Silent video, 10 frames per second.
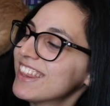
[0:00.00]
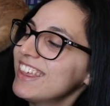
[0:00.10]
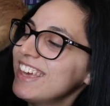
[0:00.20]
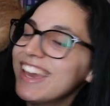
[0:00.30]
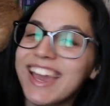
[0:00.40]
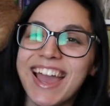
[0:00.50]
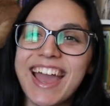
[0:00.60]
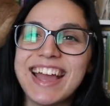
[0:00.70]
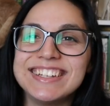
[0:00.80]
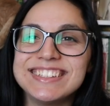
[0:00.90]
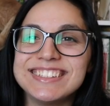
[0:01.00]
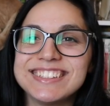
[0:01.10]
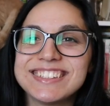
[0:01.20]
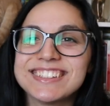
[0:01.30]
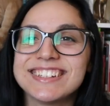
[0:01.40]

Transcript: The end.